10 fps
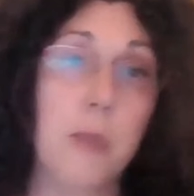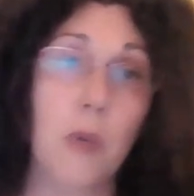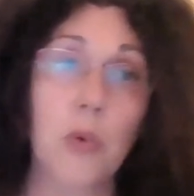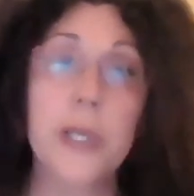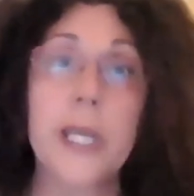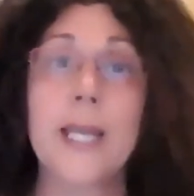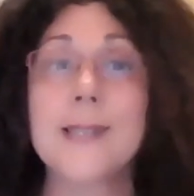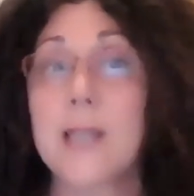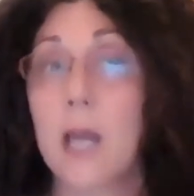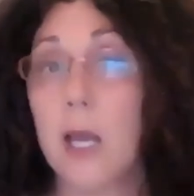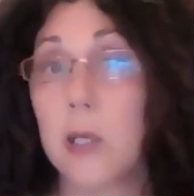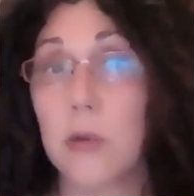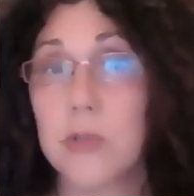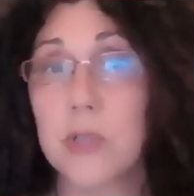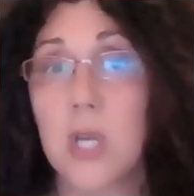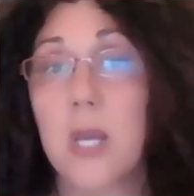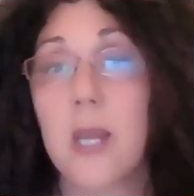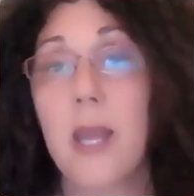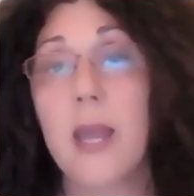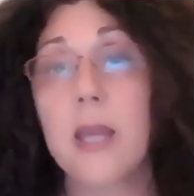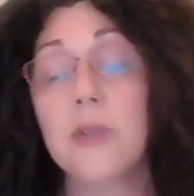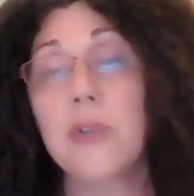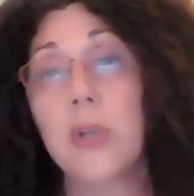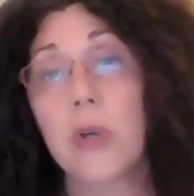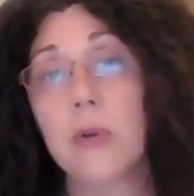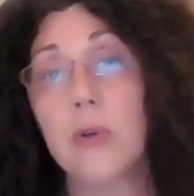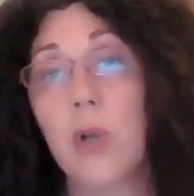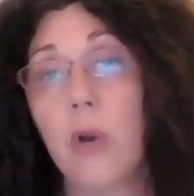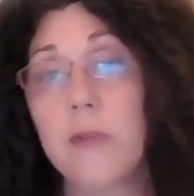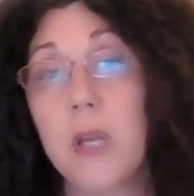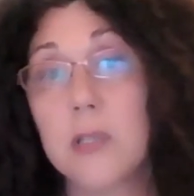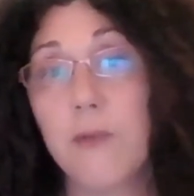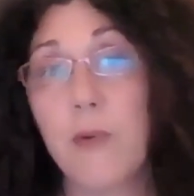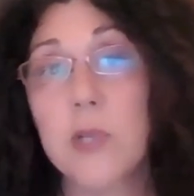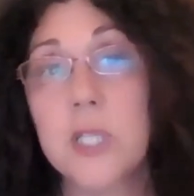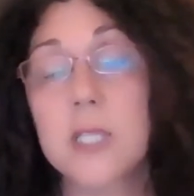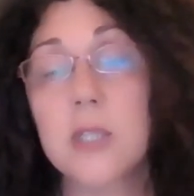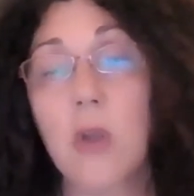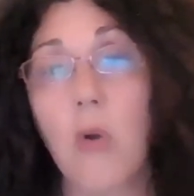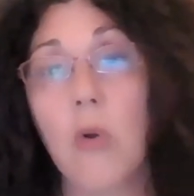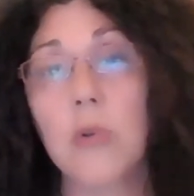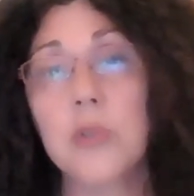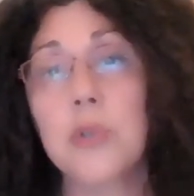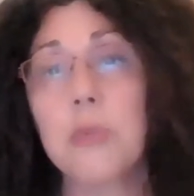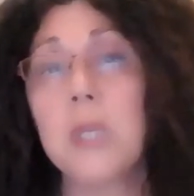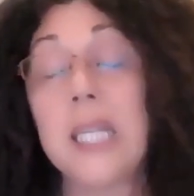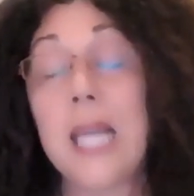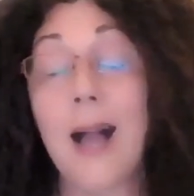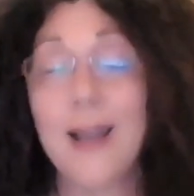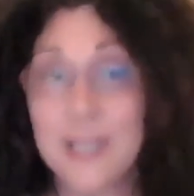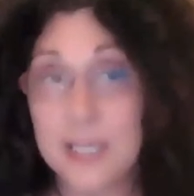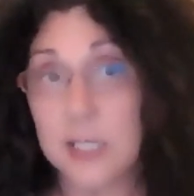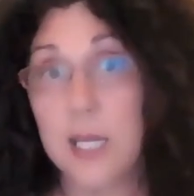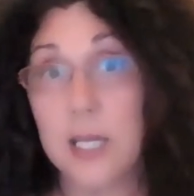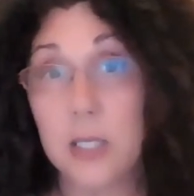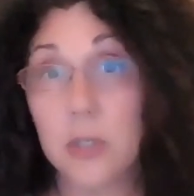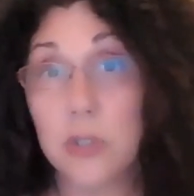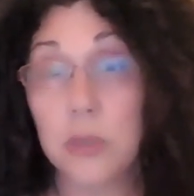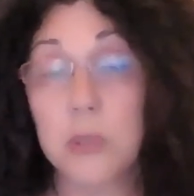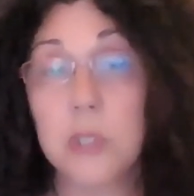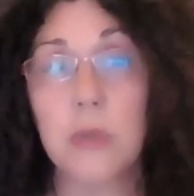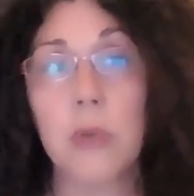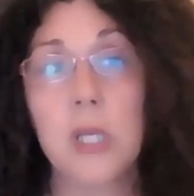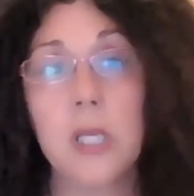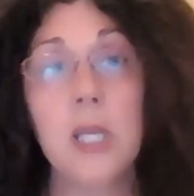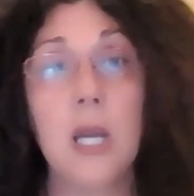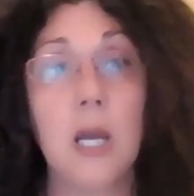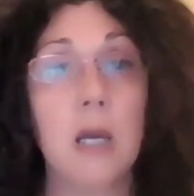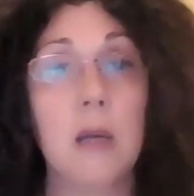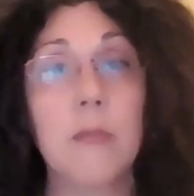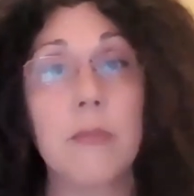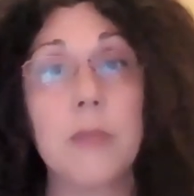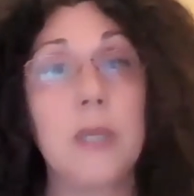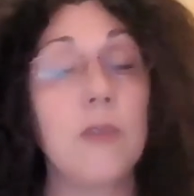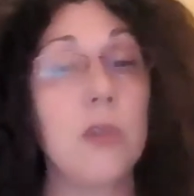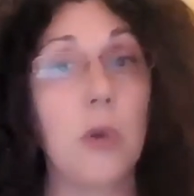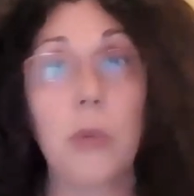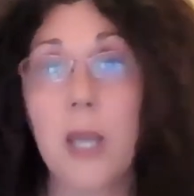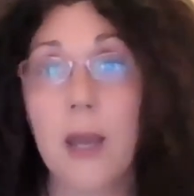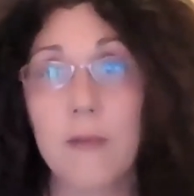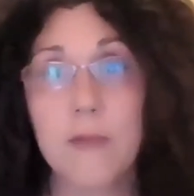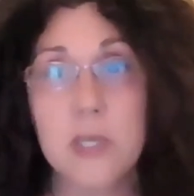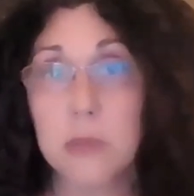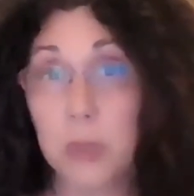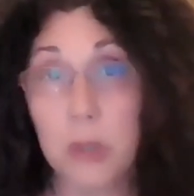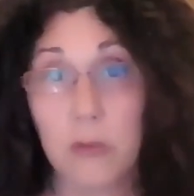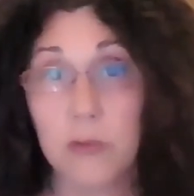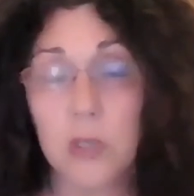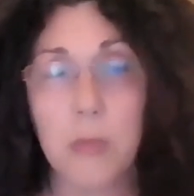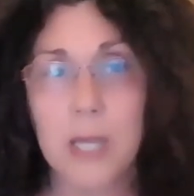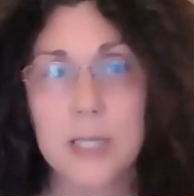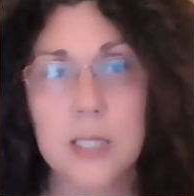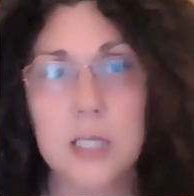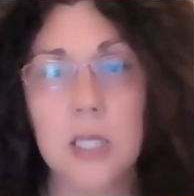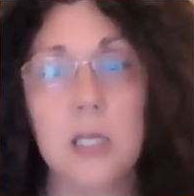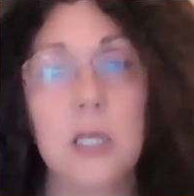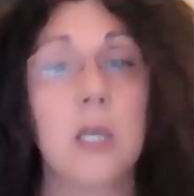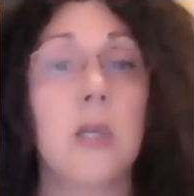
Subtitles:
about working in silos. And, you know, COVID has forced us all to be isolated to a degree, even though we have this beautiful capacity